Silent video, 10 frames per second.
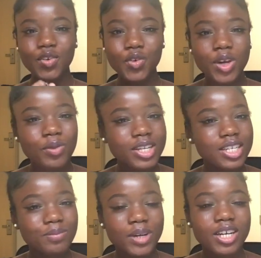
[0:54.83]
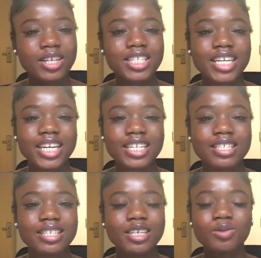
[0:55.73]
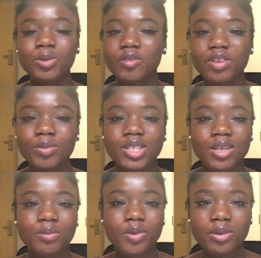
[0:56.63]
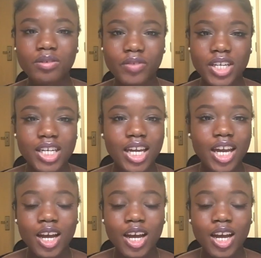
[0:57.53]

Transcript: Knowing what the spec contains is one of the most important things.